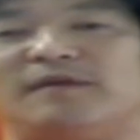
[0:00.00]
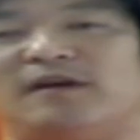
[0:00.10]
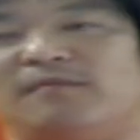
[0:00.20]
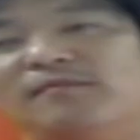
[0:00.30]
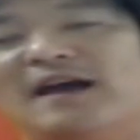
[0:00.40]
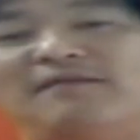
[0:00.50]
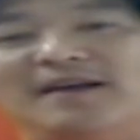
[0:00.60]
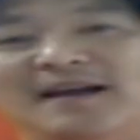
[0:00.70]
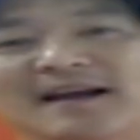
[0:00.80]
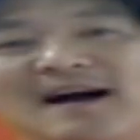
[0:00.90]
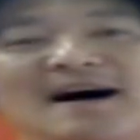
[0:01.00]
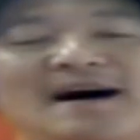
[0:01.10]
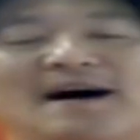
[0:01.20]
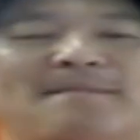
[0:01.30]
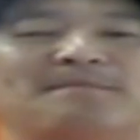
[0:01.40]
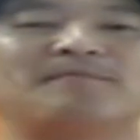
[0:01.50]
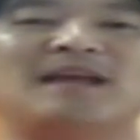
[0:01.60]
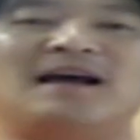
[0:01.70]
to be maybe, um,